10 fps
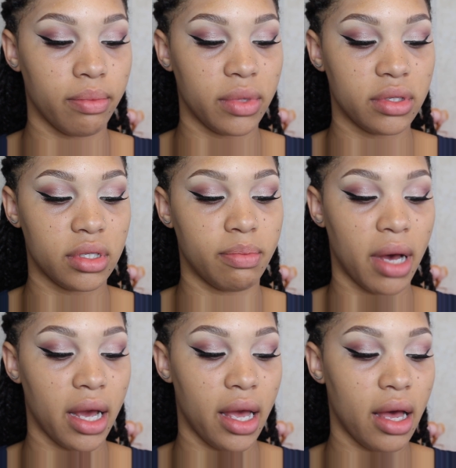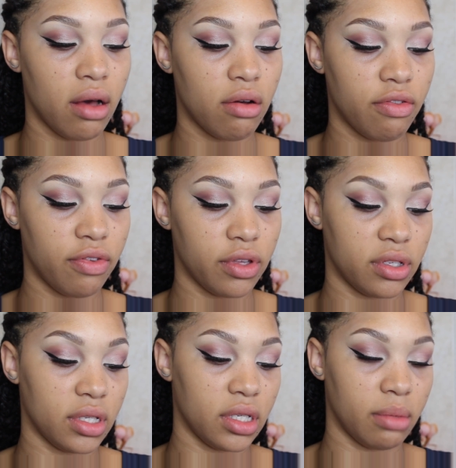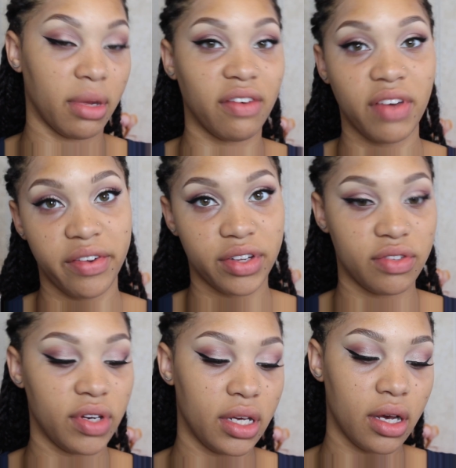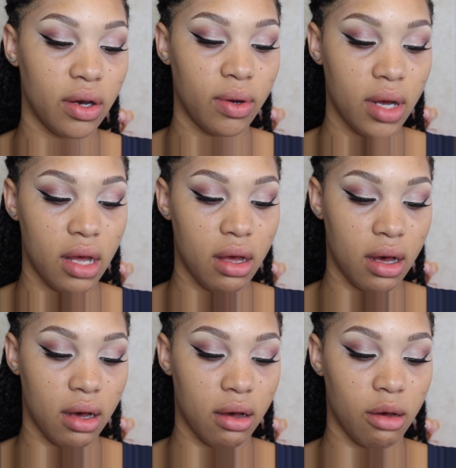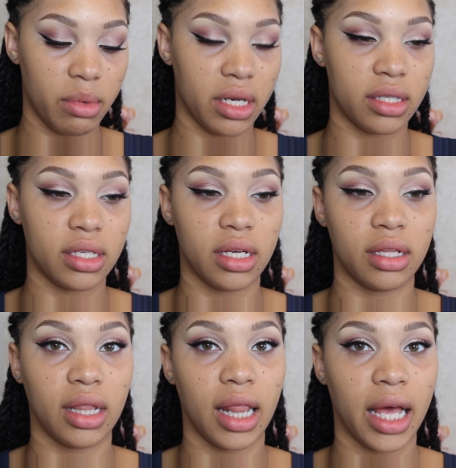This is by e.l.f. This is in my favorites video, and it's in